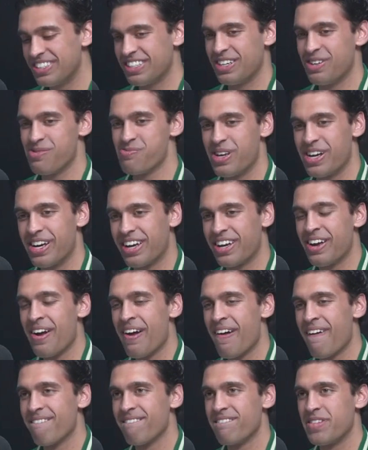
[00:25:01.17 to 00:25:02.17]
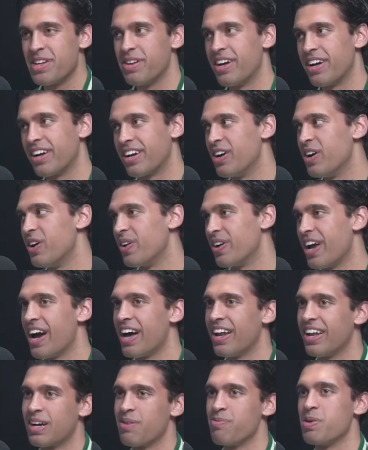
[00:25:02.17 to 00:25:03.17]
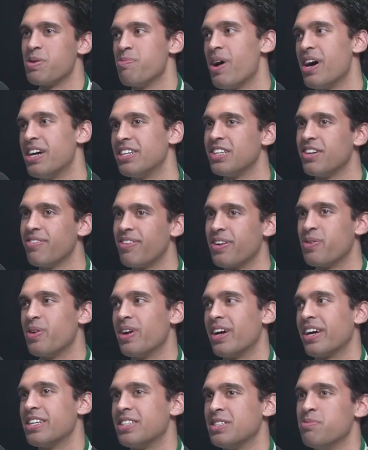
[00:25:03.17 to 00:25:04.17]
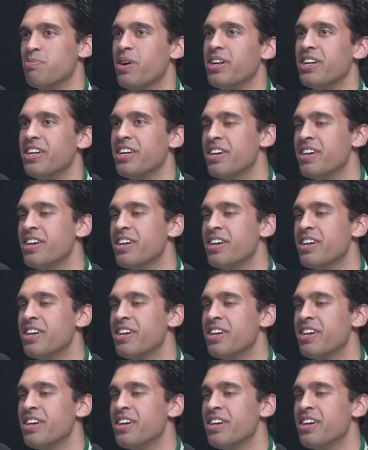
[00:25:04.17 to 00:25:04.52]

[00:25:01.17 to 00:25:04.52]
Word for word: I'm like they're like, yo, yeah, like I'm gonna buy stuff like when I get some money.